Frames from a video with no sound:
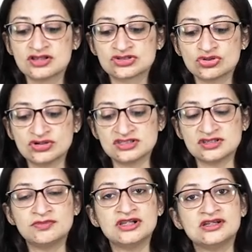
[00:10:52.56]
So
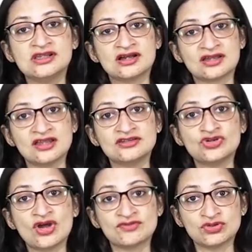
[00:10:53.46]
disability again
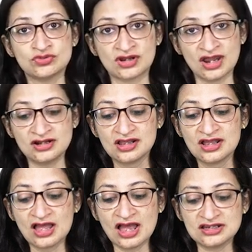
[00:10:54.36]
you have to look at
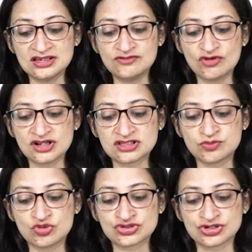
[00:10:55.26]
and E for
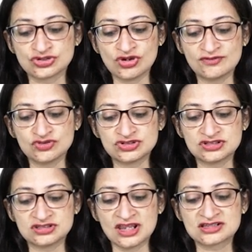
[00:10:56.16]
exposure. You have to
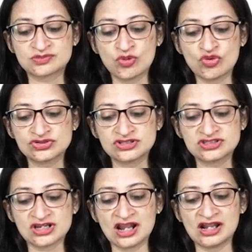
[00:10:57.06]
expose the
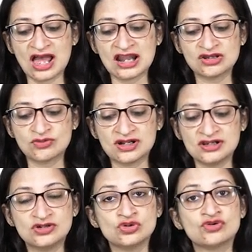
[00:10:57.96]
child
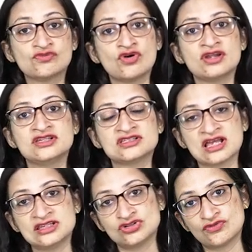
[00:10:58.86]
adequately to look for any
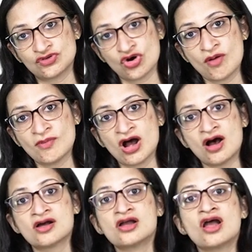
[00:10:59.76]
signs of
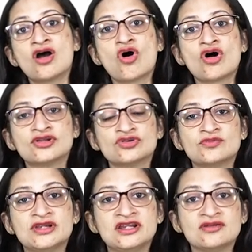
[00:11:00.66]
trauma or you know
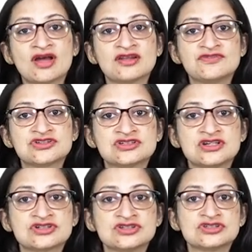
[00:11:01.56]
bleeding
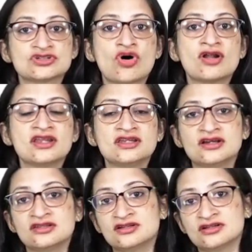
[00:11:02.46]
manifestations or any
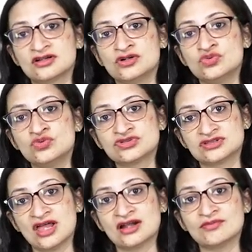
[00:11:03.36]
other clues
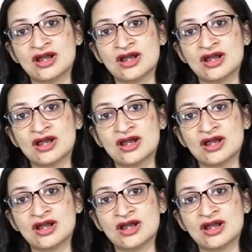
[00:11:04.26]
that